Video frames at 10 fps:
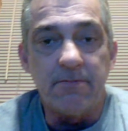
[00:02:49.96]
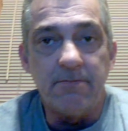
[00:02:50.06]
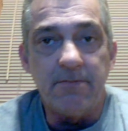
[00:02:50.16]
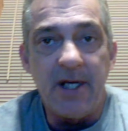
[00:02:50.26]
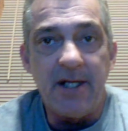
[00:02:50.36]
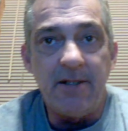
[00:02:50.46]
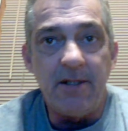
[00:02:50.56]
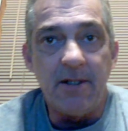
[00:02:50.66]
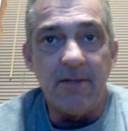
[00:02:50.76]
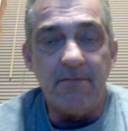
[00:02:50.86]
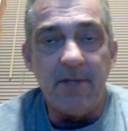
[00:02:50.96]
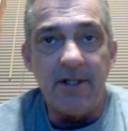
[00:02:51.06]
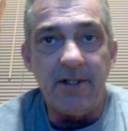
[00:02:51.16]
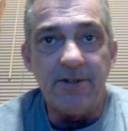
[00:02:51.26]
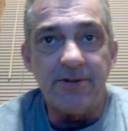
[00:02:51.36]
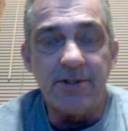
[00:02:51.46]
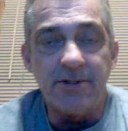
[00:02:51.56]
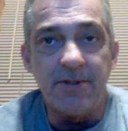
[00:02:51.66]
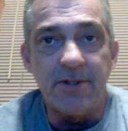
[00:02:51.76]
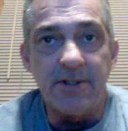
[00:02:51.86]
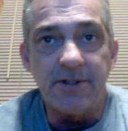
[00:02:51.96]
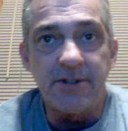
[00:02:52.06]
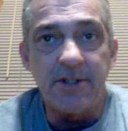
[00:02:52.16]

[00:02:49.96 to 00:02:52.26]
Many uses for this